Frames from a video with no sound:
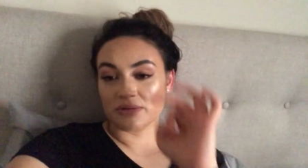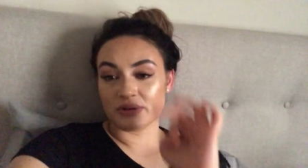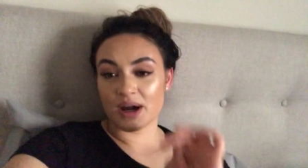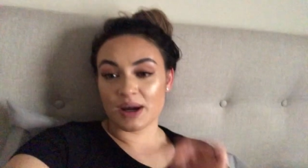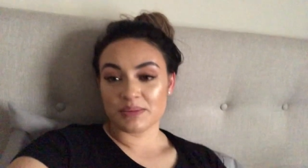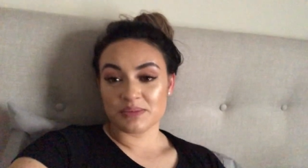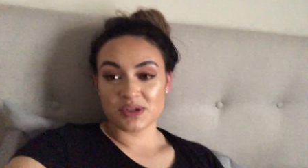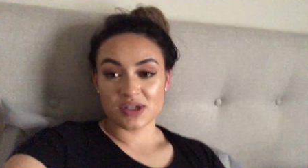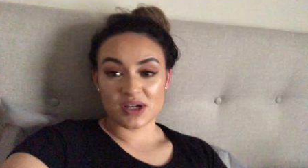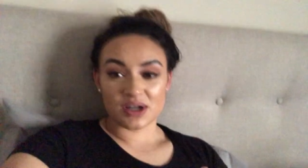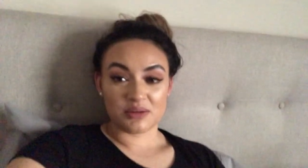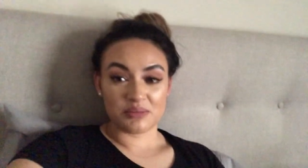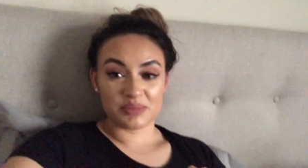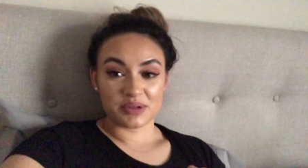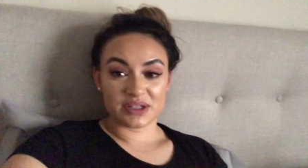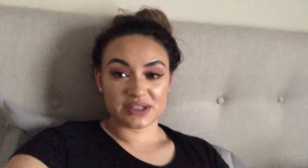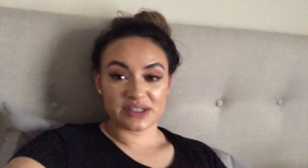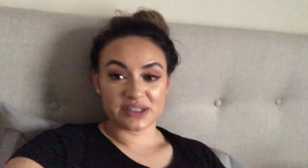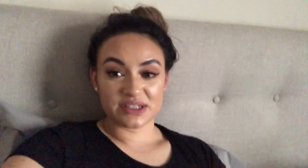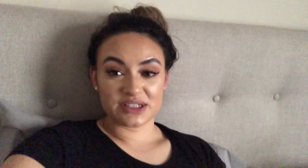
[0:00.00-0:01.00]
wrapped up
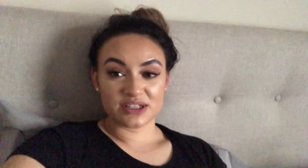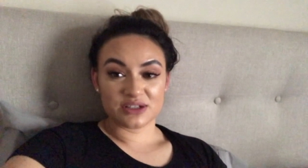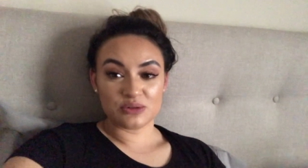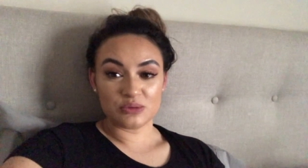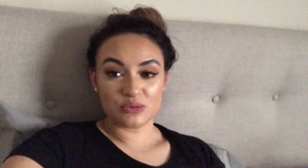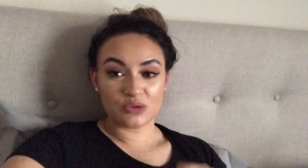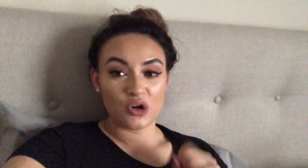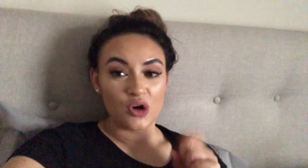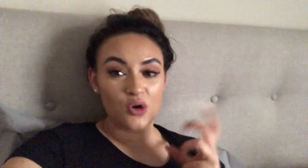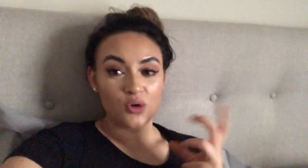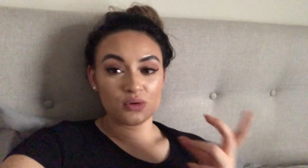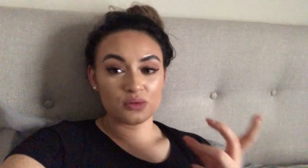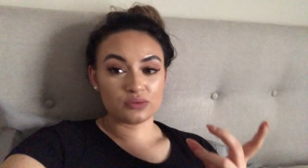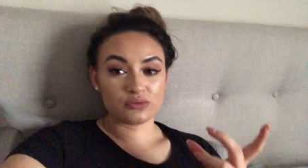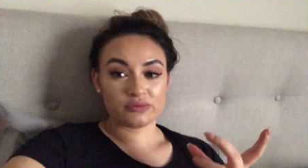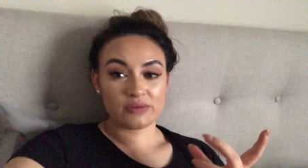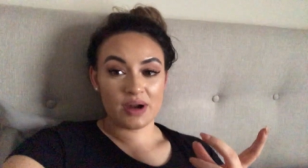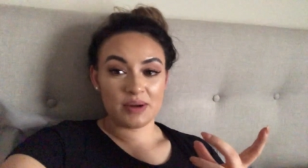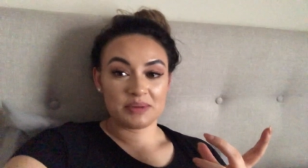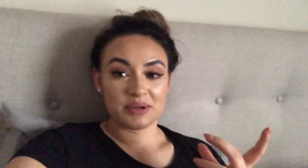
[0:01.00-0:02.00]
in little gold
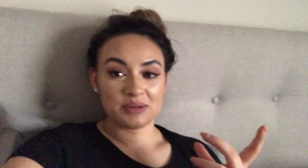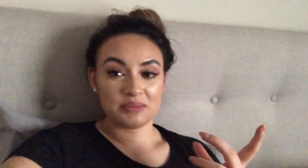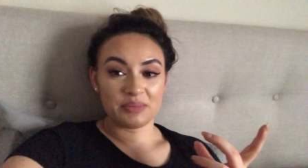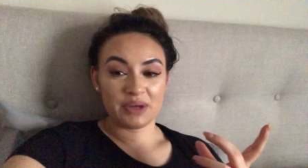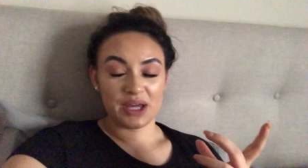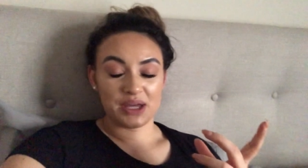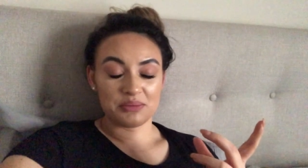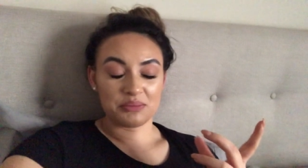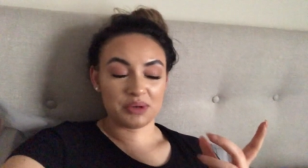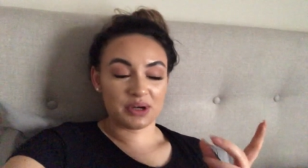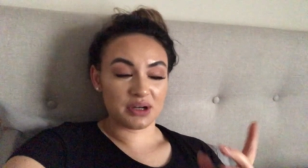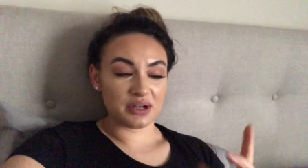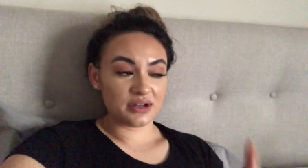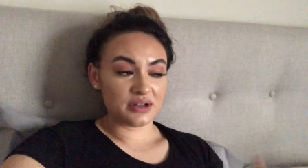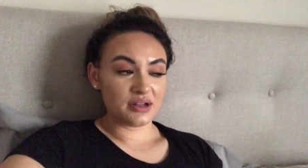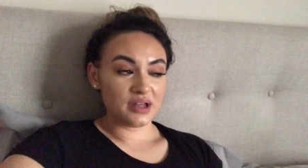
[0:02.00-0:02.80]
wrapping paper,